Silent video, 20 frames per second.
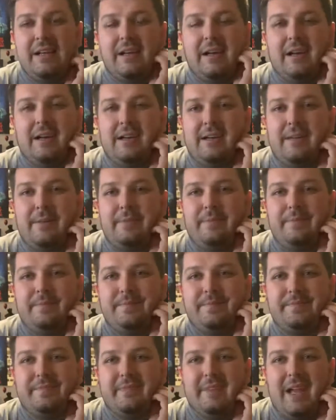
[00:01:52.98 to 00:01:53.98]

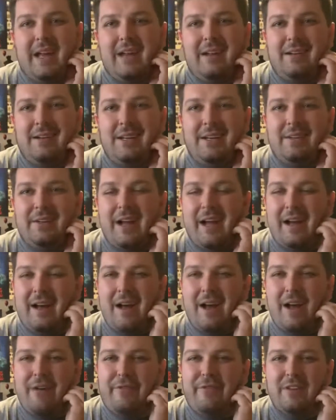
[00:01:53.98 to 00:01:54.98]
um, I don't know
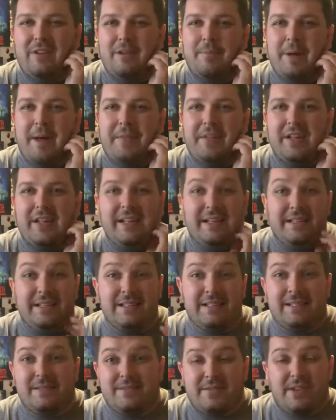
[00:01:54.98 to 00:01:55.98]
how I feel about the
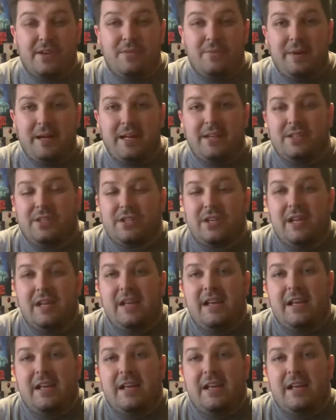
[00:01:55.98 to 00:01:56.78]
ending so much.